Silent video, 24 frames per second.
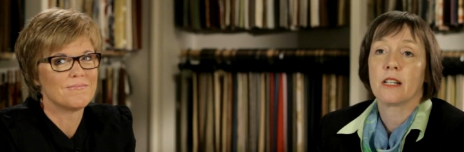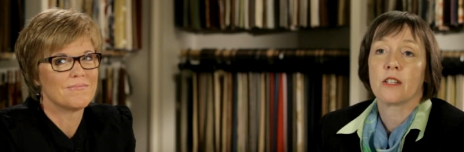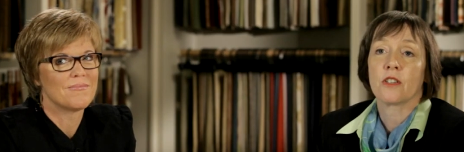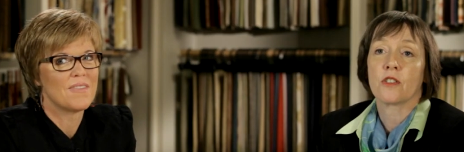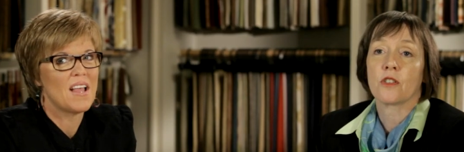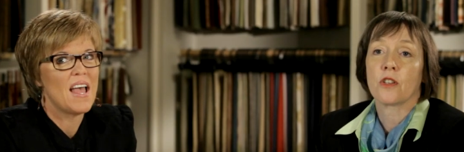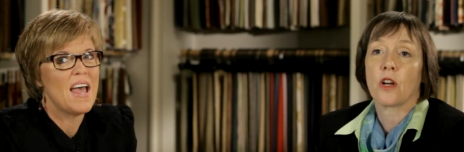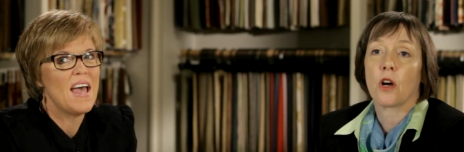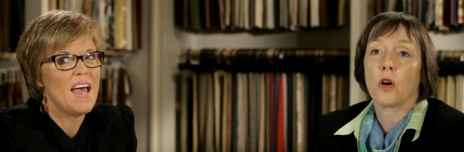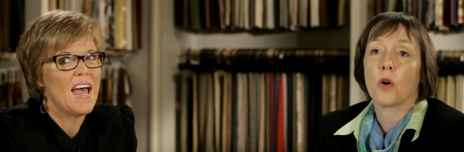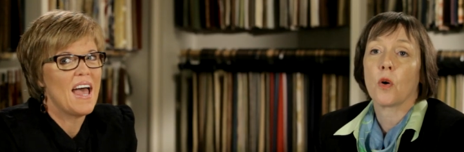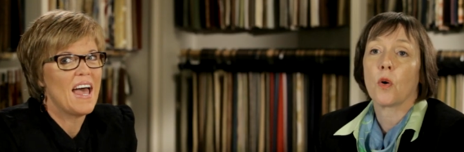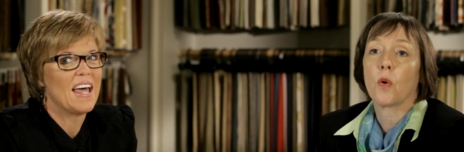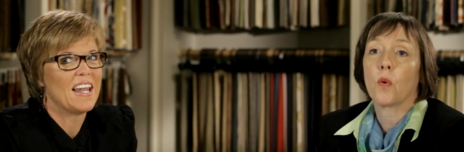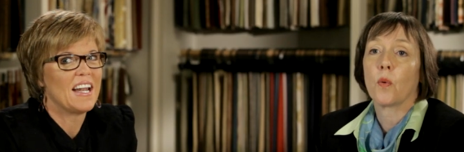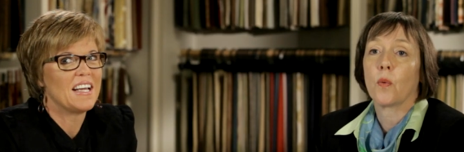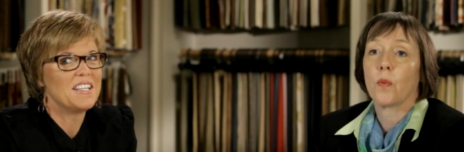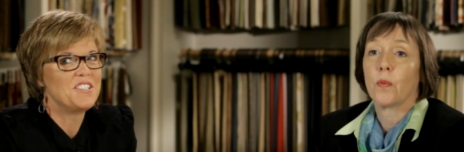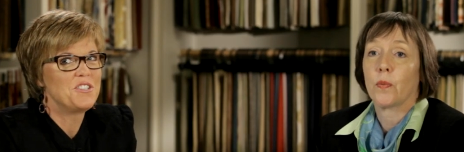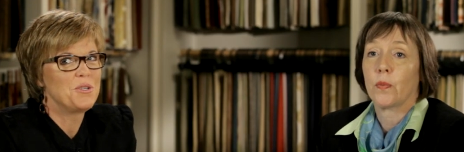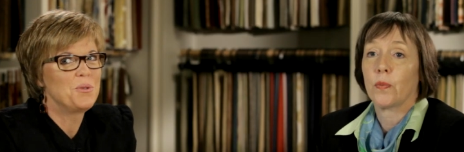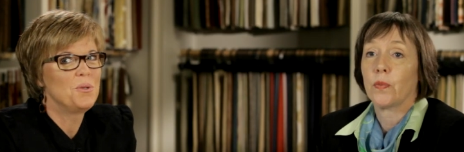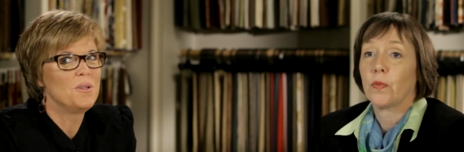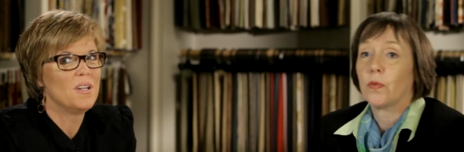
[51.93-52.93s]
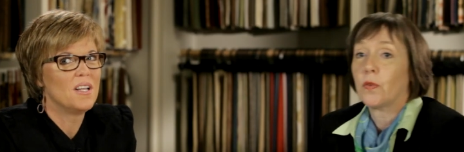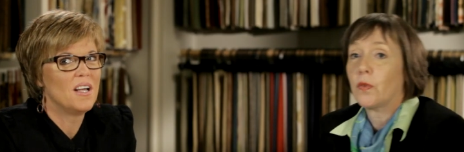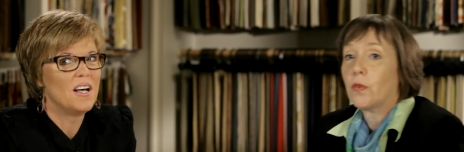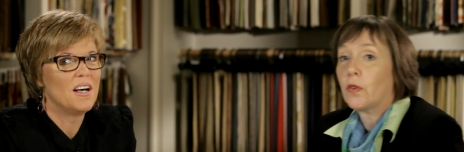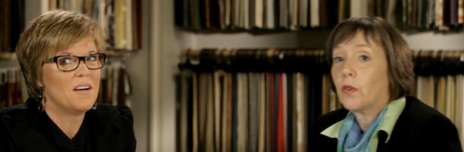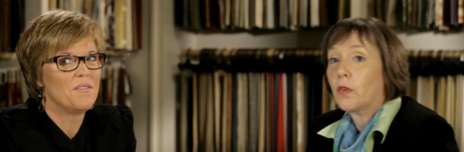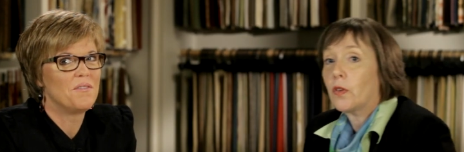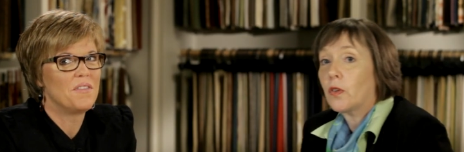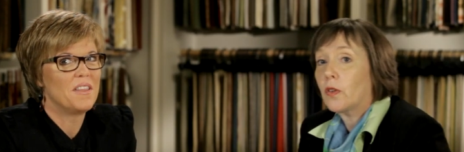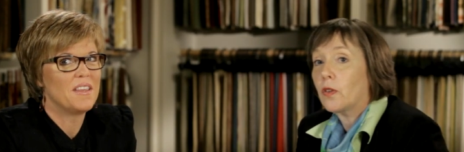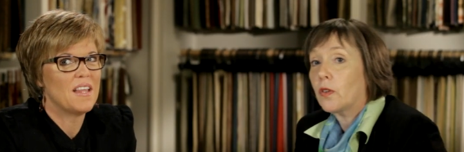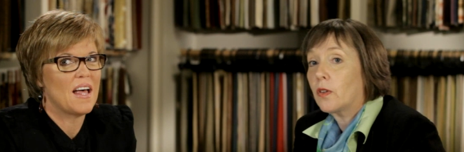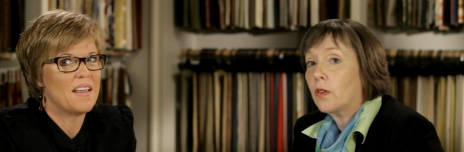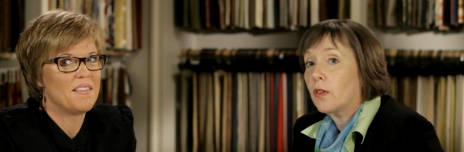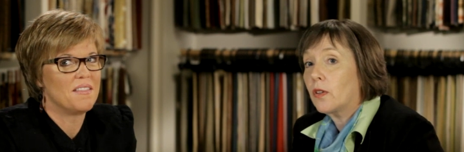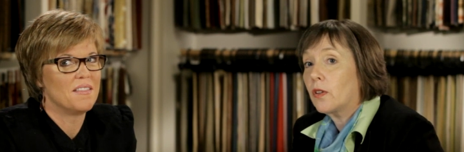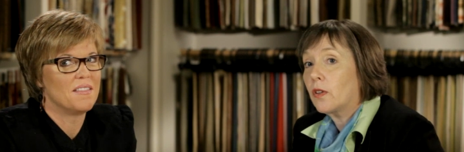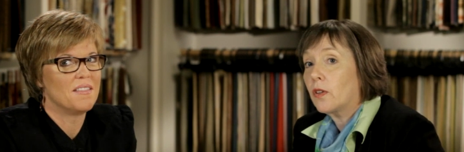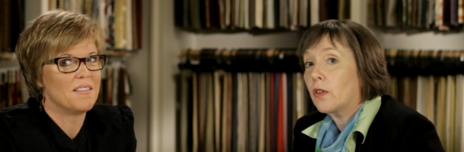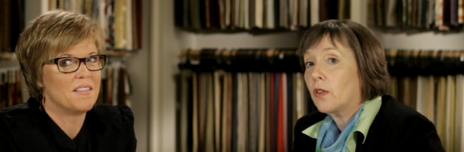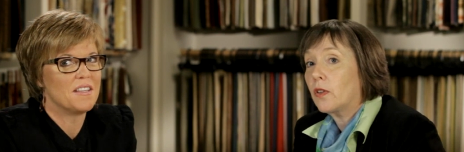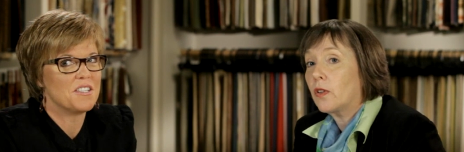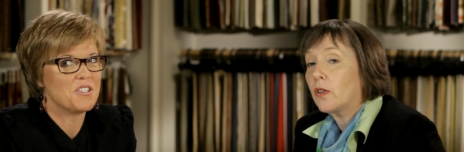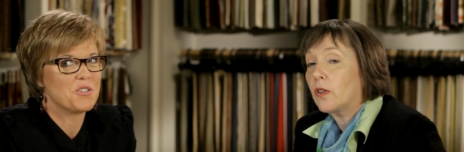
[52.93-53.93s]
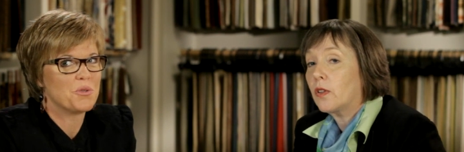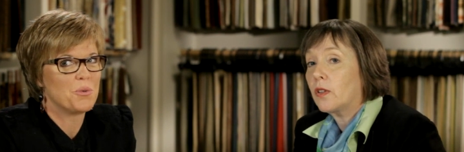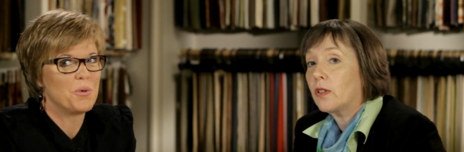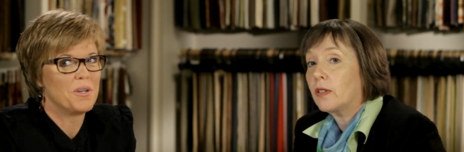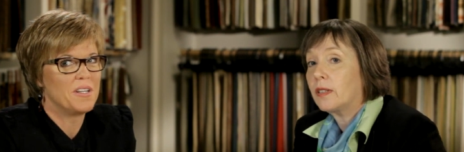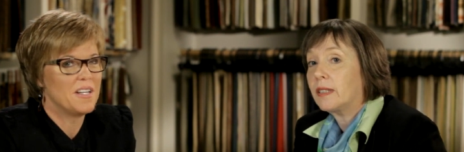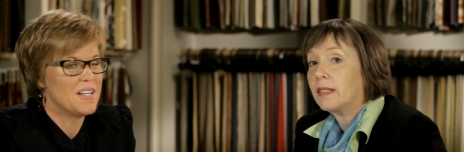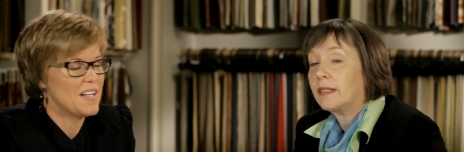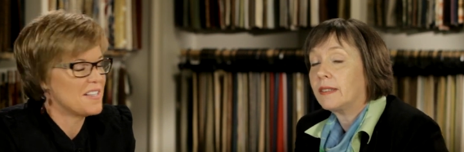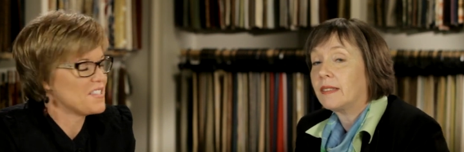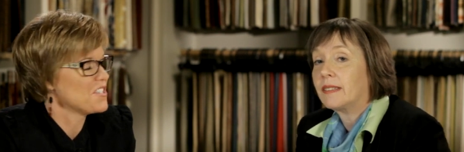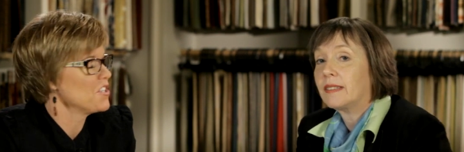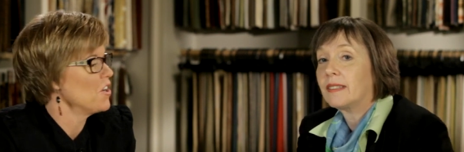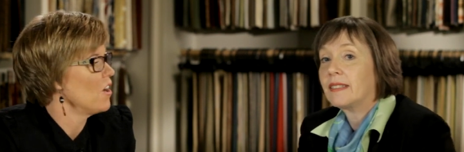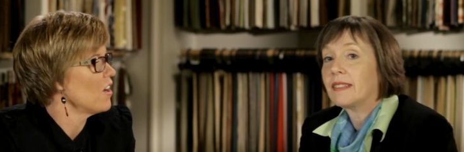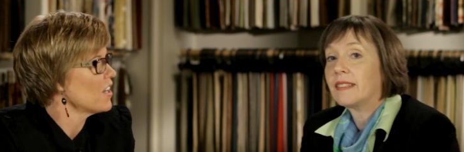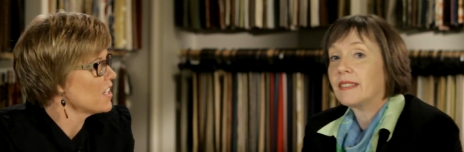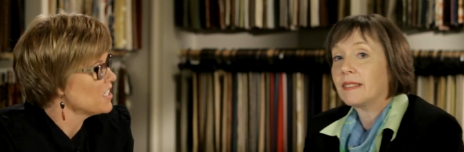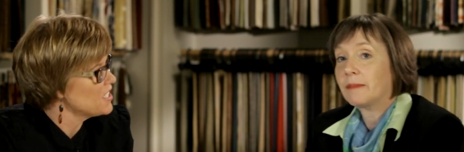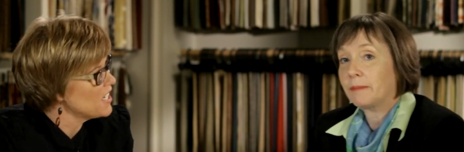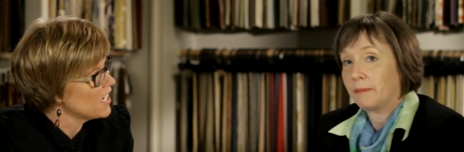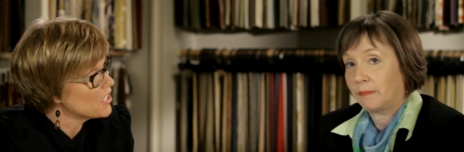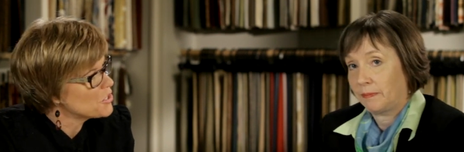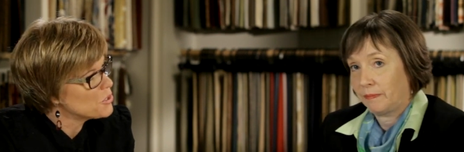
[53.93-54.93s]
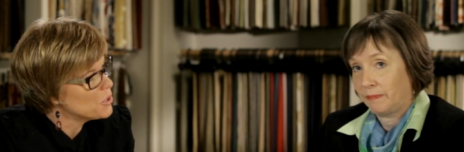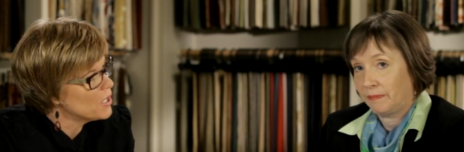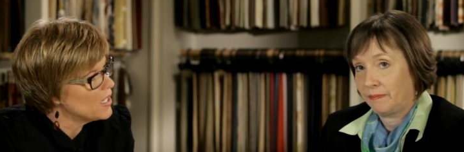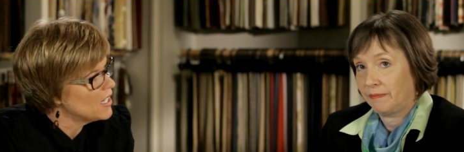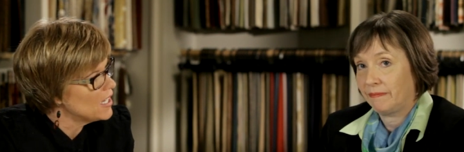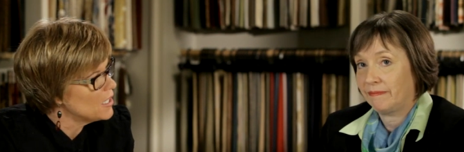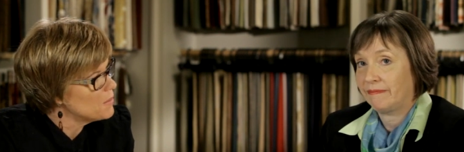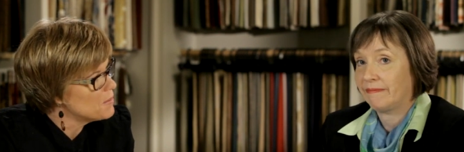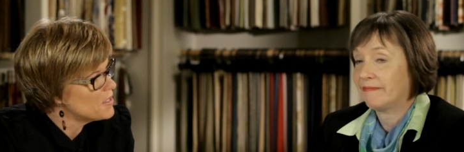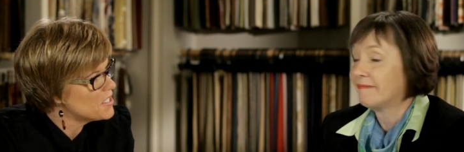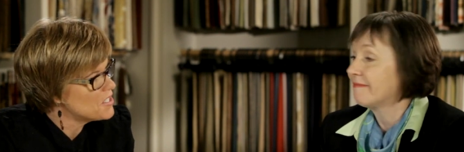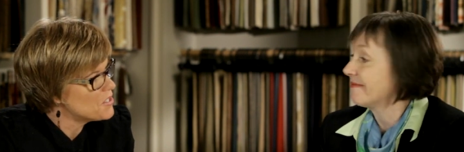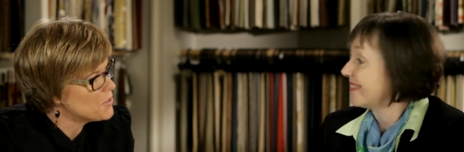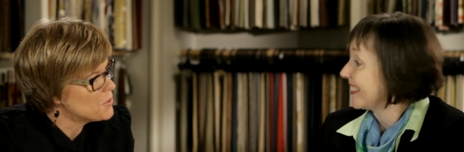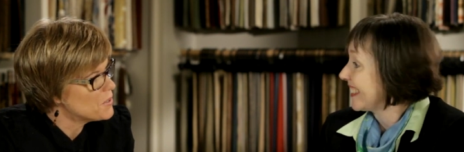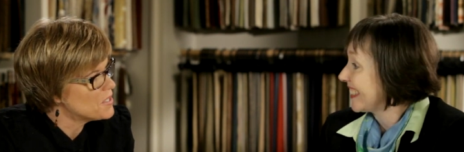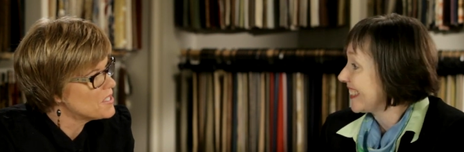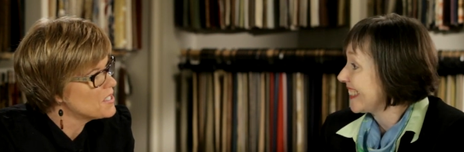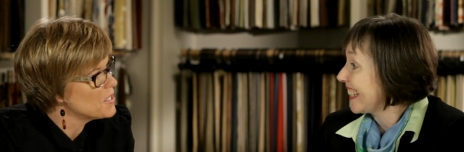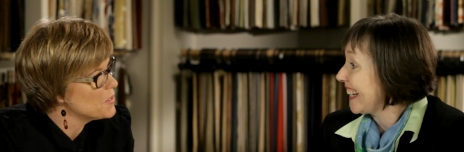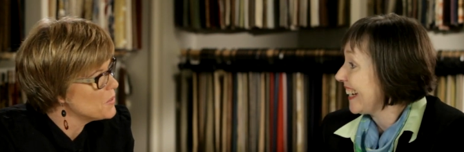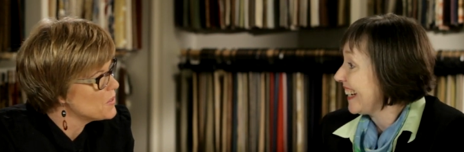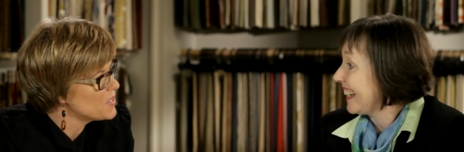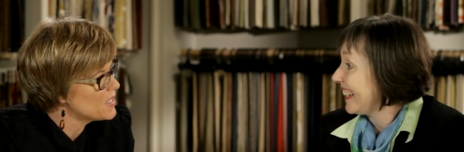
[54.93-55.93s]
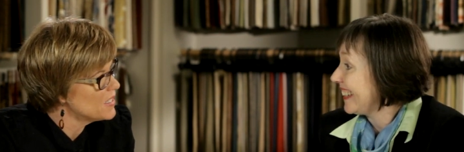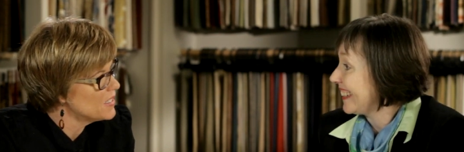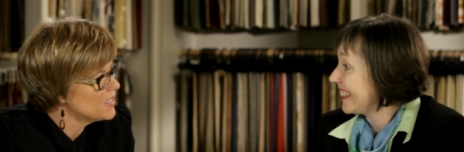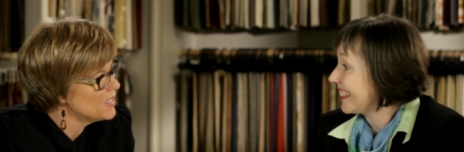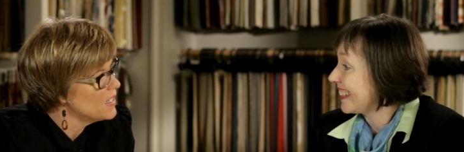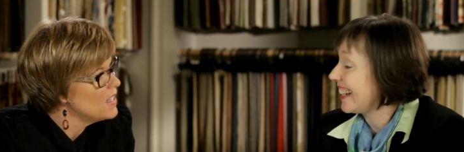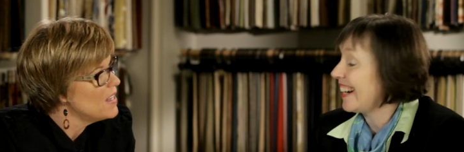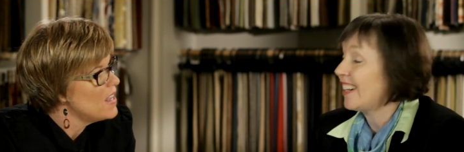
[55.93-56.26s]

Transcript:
Speaker 1: So and I do love that the screen has an architectural element to it, Susan.